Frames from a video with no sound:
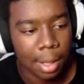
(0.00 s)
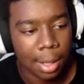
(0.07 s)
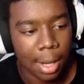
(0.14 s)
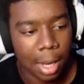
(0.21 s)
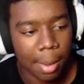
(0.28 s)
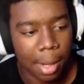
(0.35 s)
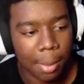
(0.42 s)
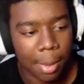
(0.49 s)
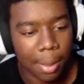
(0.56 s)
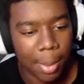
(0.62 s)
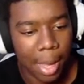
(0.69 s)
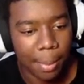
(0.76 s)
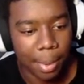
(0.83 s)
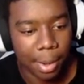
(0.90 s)
Now you about to pick
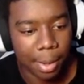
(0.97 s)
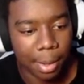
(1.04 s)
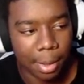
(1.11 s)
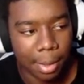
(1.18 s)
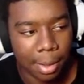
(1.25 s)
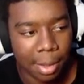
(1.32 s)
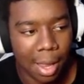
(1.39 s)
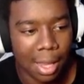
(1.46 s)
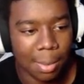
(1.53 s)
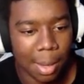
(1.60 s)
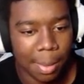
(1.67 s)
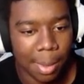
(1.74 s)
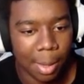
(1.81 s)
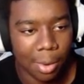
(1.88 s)
paper. Now he's
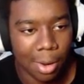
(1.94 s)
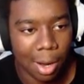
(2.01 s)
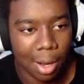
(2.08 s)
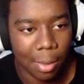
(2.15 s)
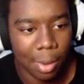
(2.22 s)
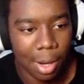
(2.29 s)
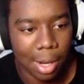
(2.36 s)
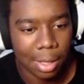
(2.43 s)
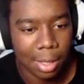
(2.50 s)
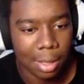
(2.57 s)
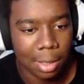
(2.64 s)
about to pick rock. Watch.